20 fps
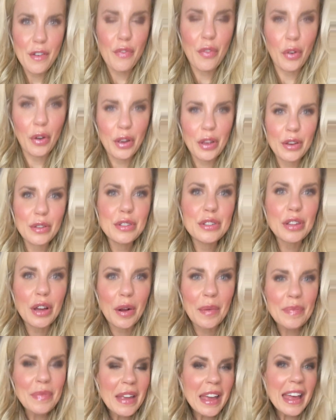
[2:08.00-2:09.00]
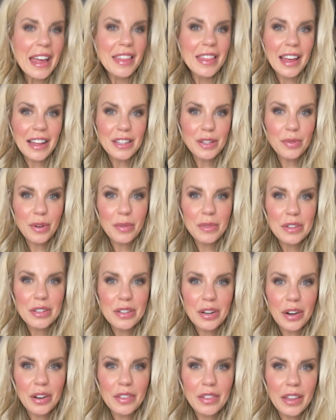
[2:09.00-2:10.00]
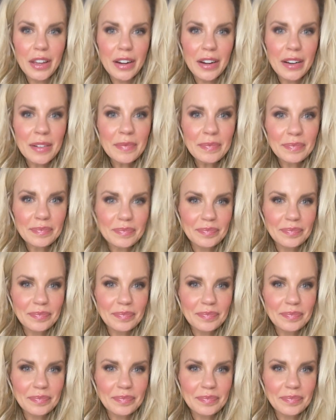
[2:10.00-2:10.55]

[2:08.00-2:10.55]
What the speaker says: for you. So that's where we start there.